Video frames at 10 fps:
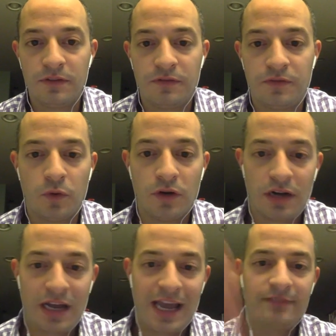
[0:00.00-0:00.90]

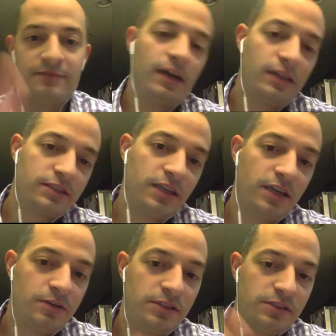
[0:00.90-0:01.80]
For at Alex
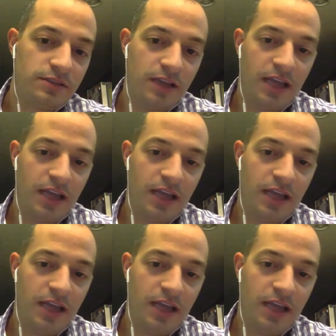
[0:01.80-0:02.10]
Hanowitz,